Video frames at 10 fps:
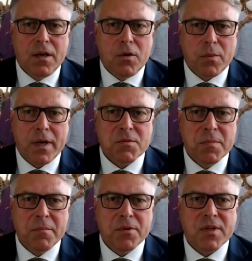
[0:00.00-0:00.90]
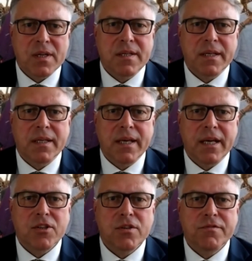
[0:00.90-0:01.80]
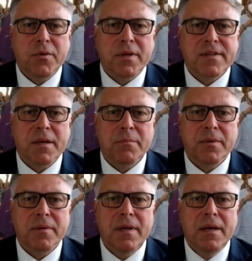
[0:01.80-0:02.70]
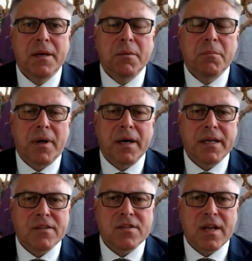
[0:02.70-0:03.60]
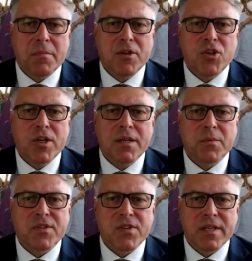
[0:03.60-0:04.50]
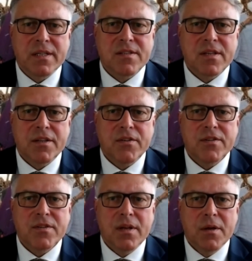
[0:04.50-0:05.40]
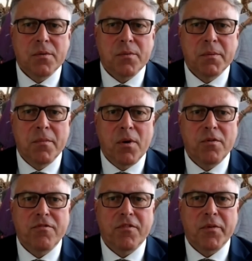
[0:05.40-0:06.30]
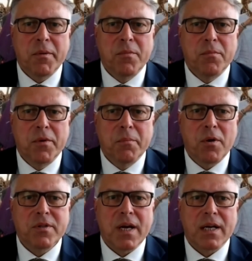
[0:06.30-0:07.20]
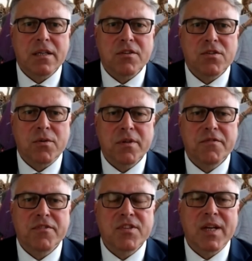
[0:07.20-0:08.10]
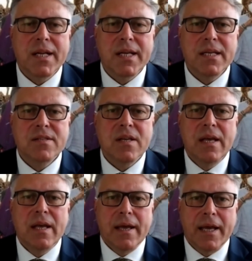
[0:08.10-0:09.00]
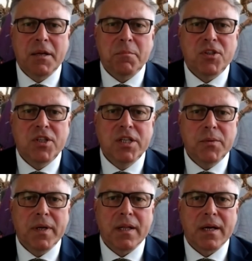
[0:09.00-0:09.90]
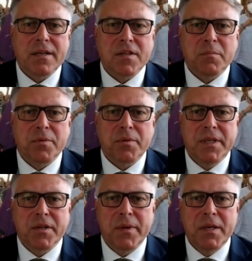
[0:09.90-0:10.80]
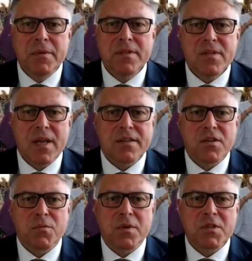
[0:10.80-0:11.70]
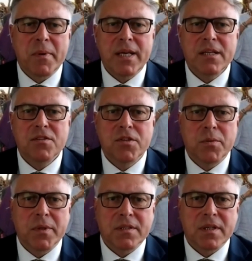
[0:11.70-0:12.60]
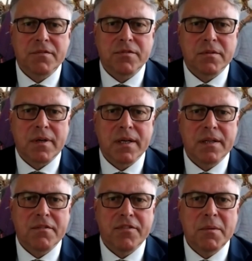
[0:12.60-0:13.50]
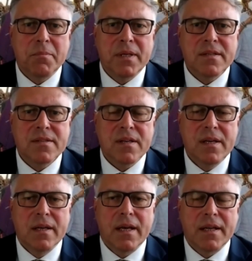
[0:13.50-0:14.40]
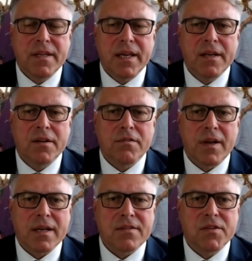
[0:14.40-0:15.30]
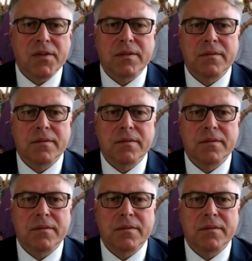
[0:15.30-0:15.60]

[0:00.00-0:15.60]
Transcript: ARISE members are taking action, for example, by establishing resilience centers, remote data storage facilities, and materializing pre-agreements as it was made during Typhoon Rai in the Philippines at the end of last year.